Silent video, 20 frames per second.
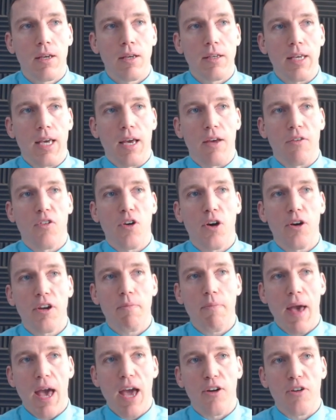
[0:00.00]
Yeah, it followed a
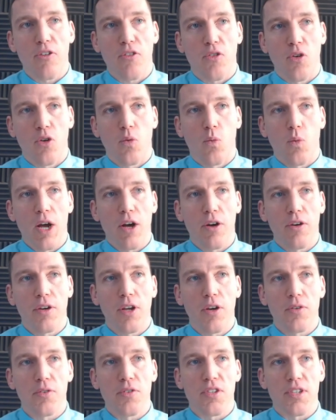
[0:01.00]
pattern for
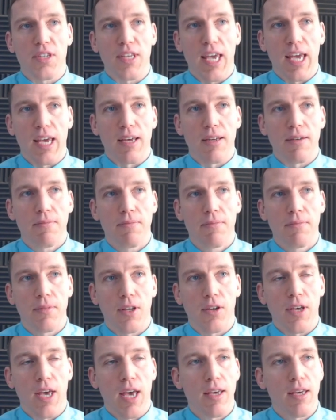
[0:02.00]
well-known scan,
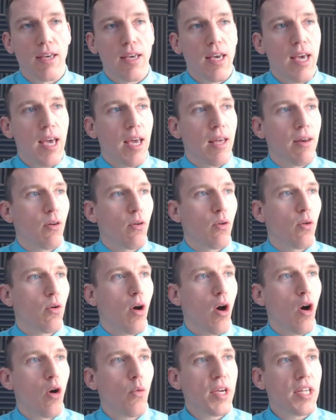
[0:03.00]
okay? And
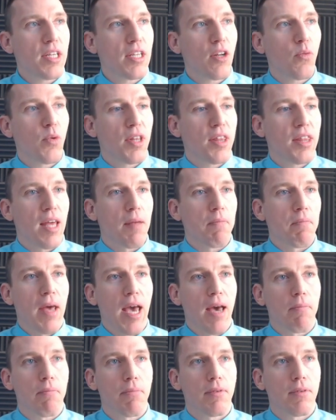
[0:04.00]
all we did with
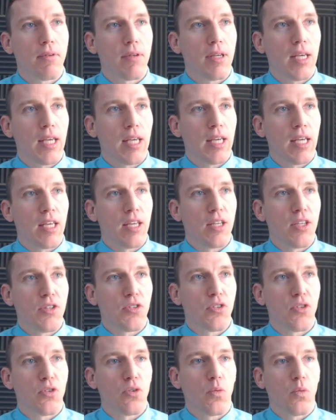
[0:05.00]
Nmap
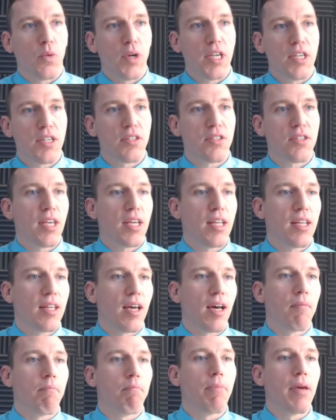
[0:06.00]
is we just did
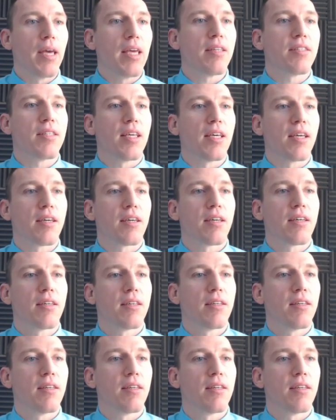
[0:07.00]
a basic,